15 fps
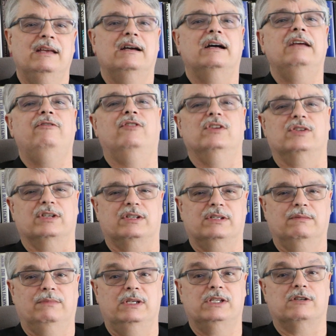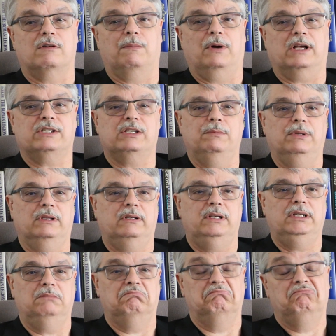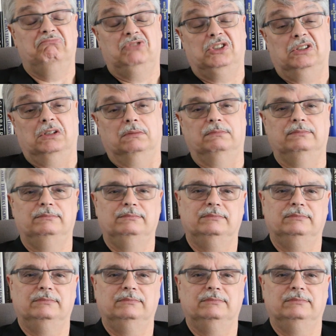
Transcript: Hi, Physics. Is there a possibility? Sure.